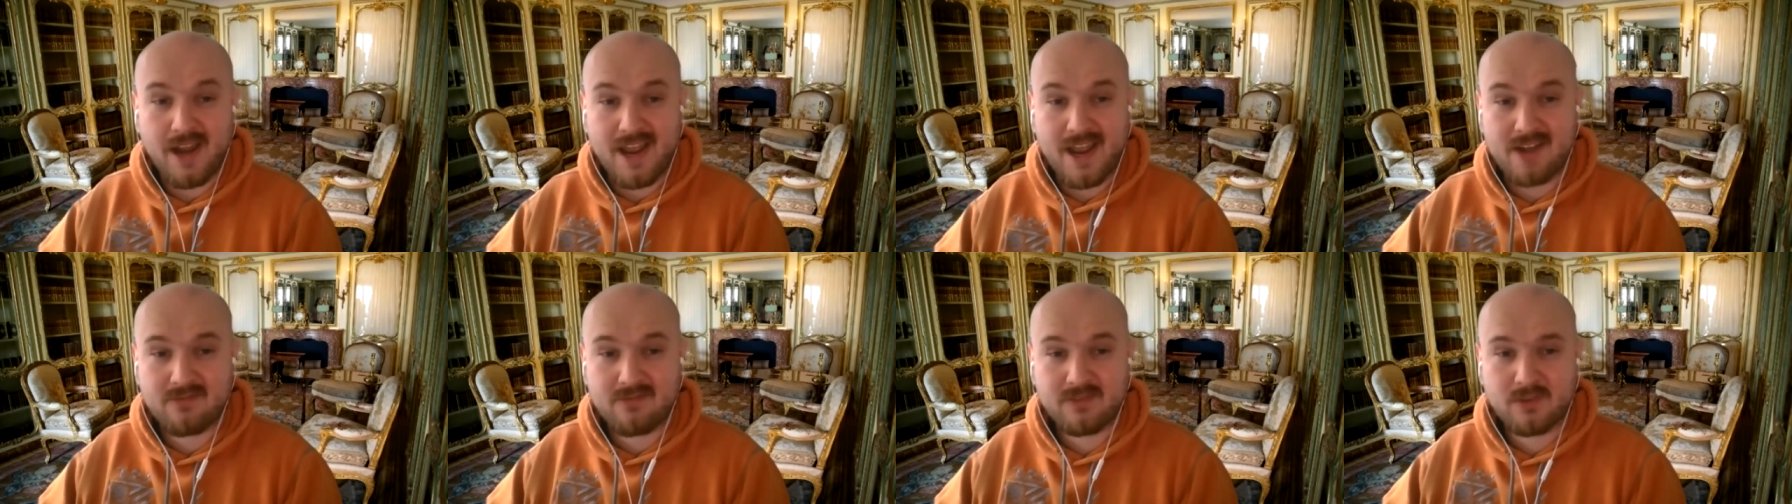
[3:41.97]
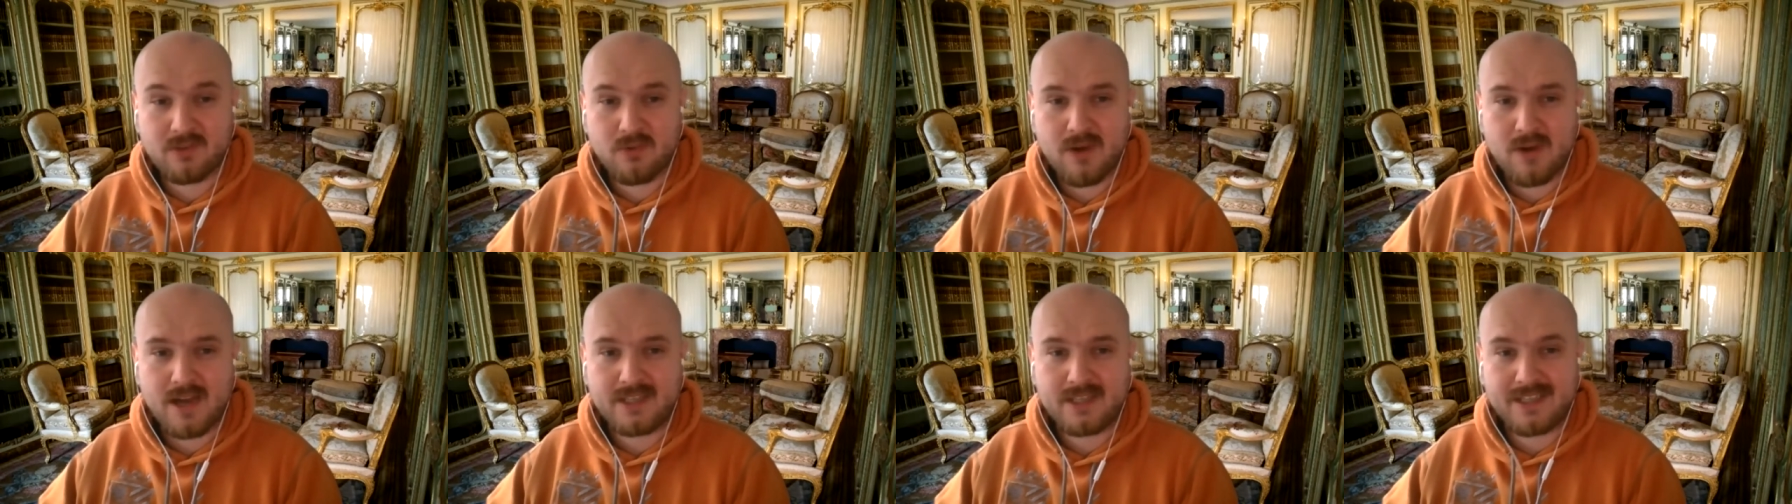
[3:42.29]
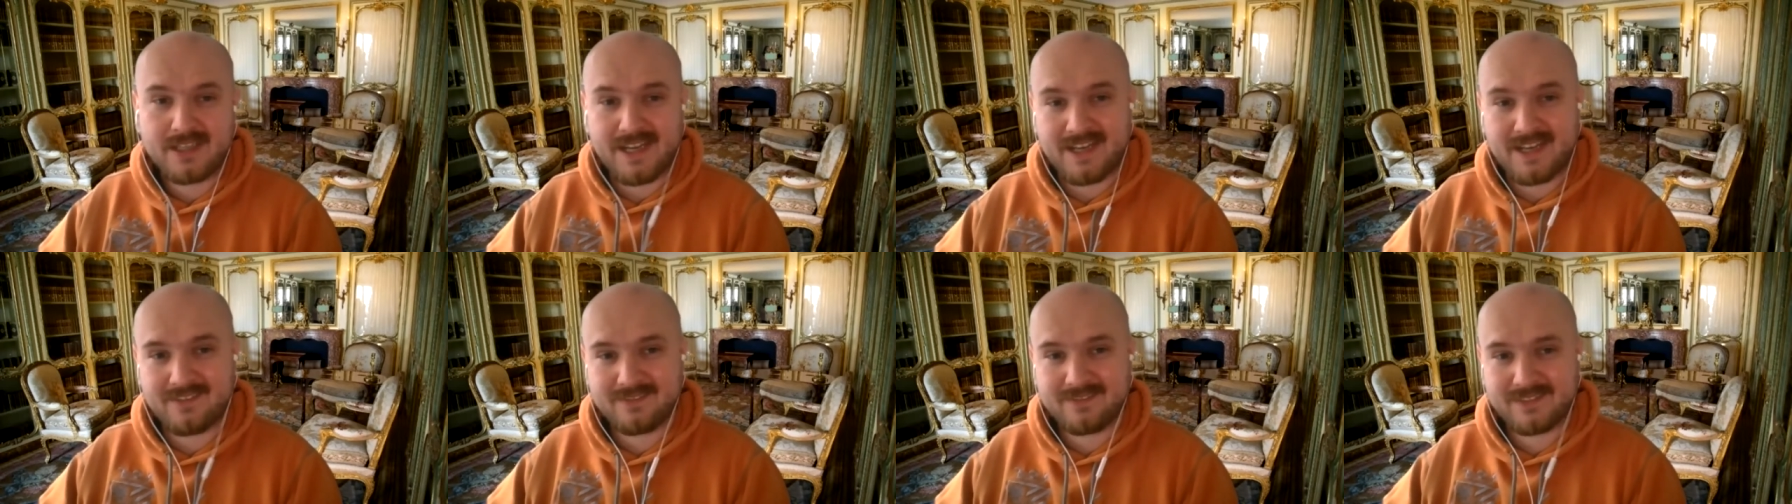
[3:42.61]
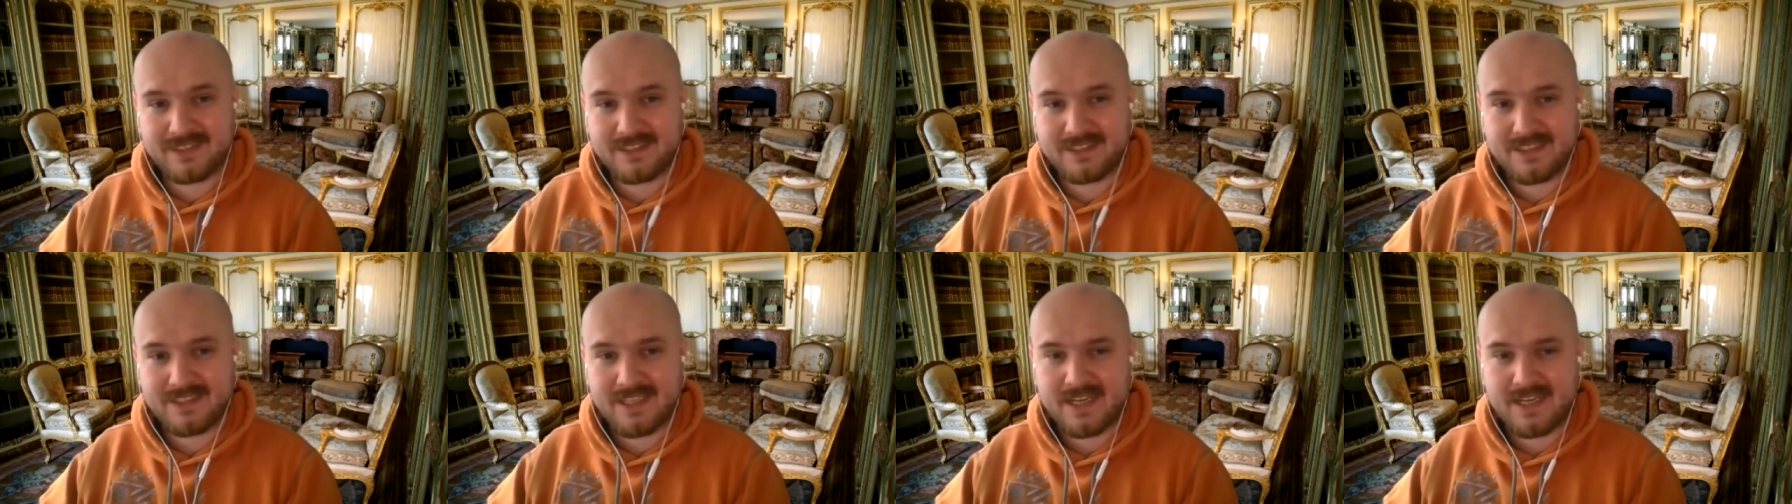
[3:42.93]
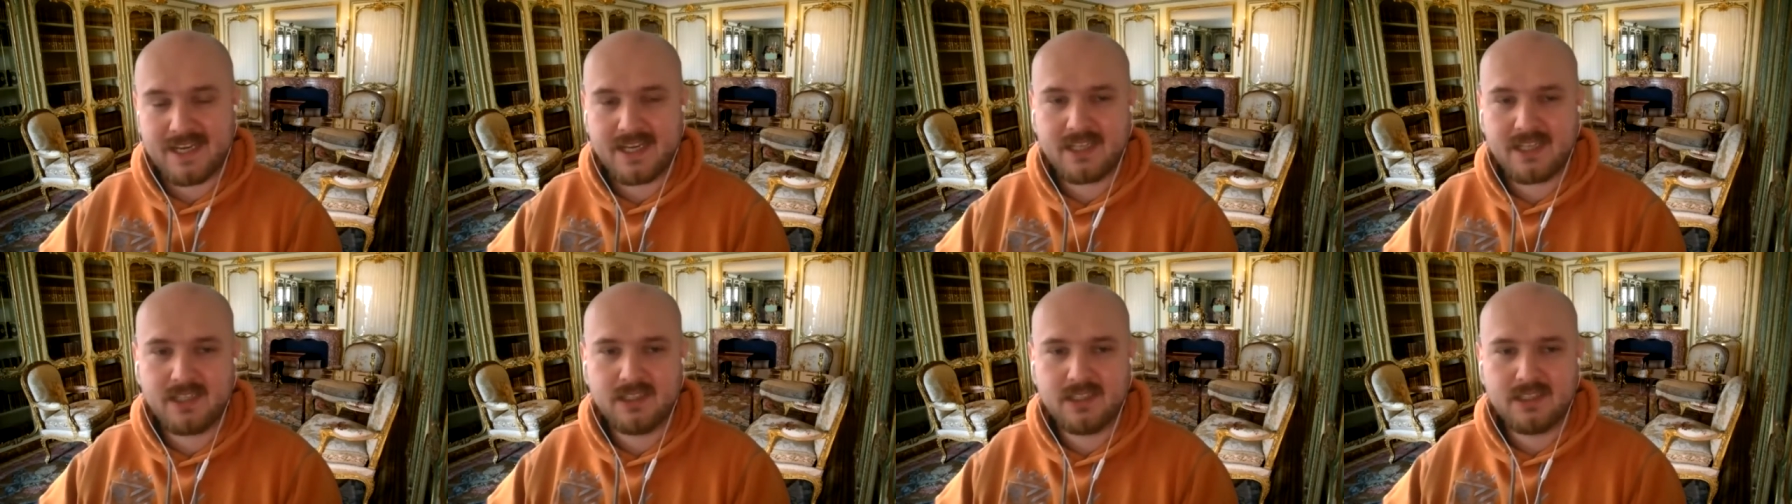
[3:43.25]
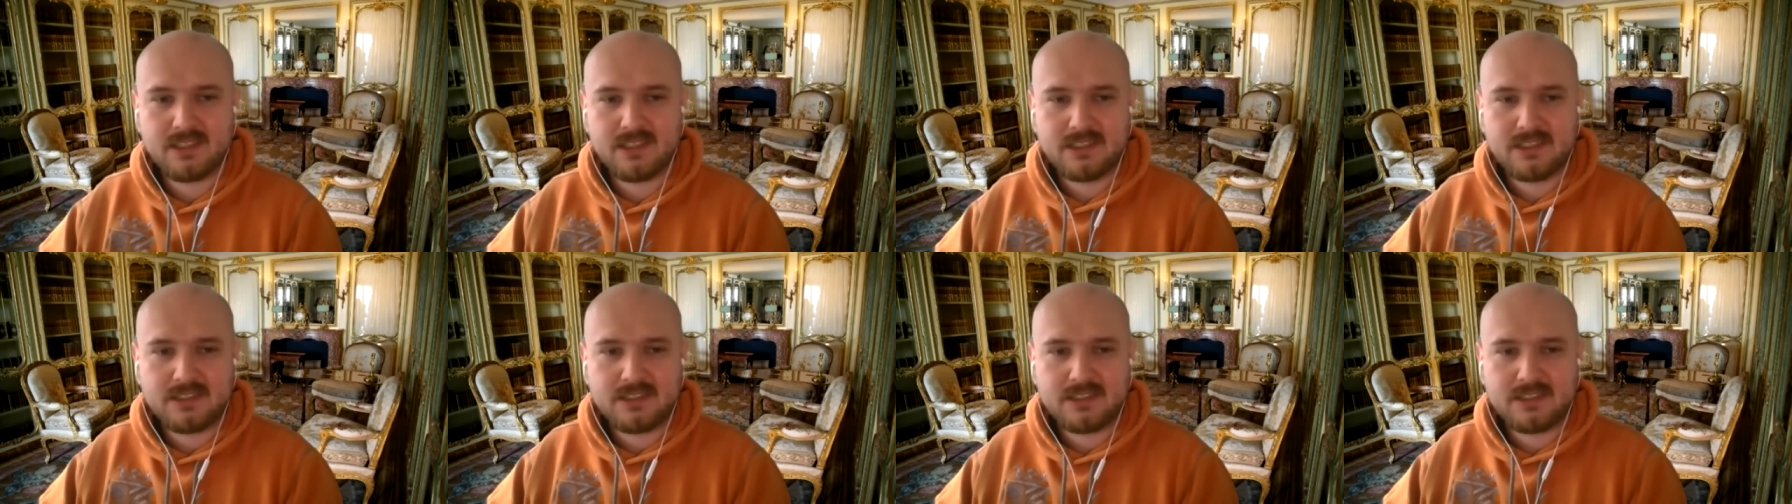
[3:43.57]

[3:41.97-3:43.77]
everyone every day.